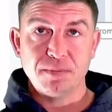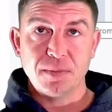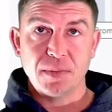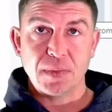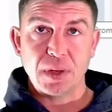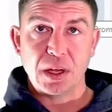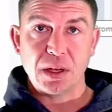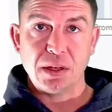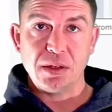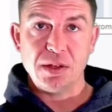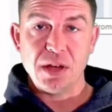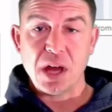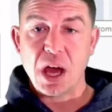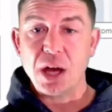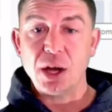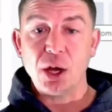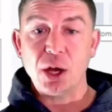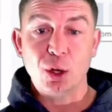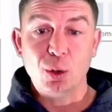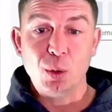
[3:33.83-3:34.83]
not
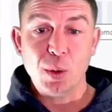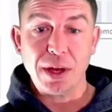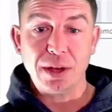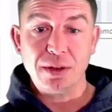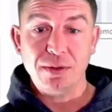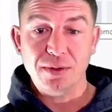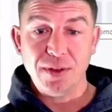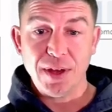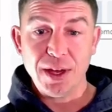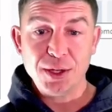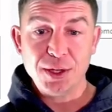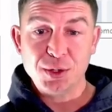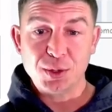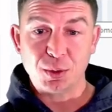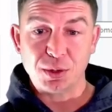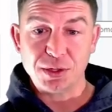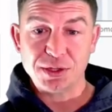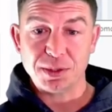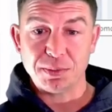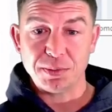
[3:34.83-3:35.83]
a quick fix or
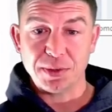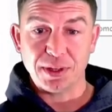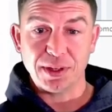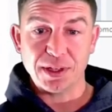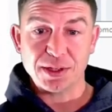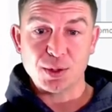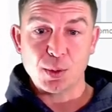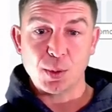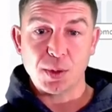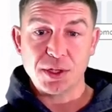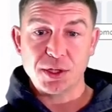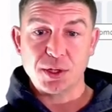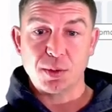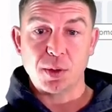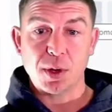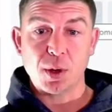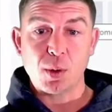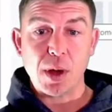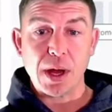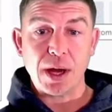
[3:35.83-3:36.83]
something that's going to
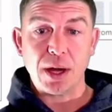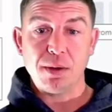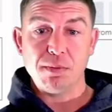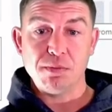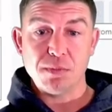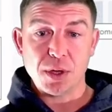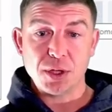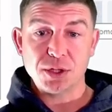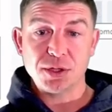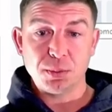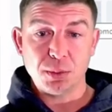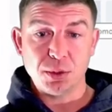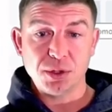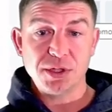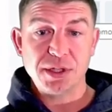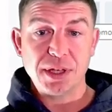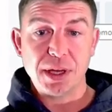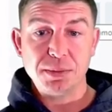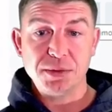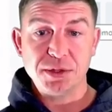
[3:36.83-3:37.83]
require multiple
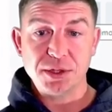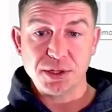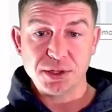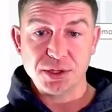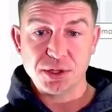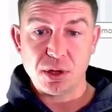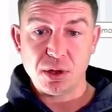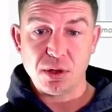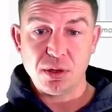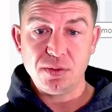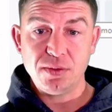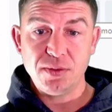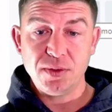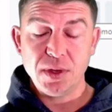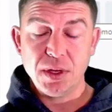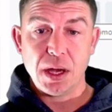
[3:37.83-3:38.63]
steps to solve,